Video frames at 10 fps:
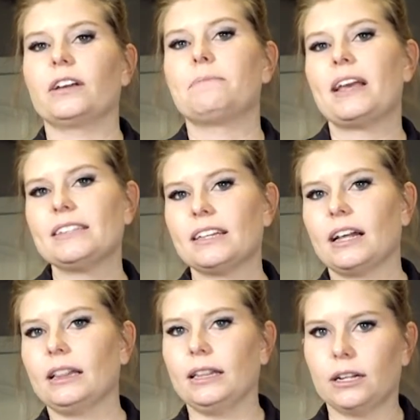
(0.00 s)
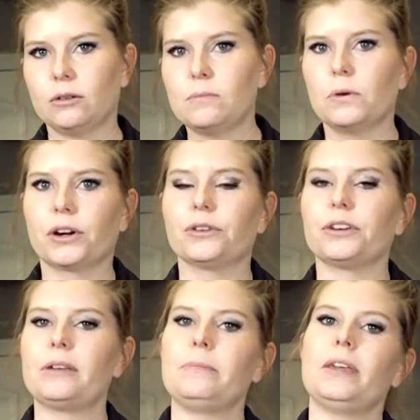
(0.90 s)
it makes it a little more
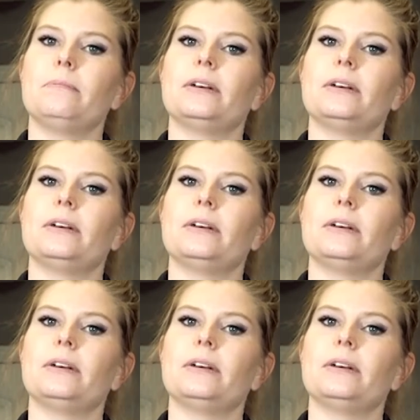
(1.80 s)
creamy,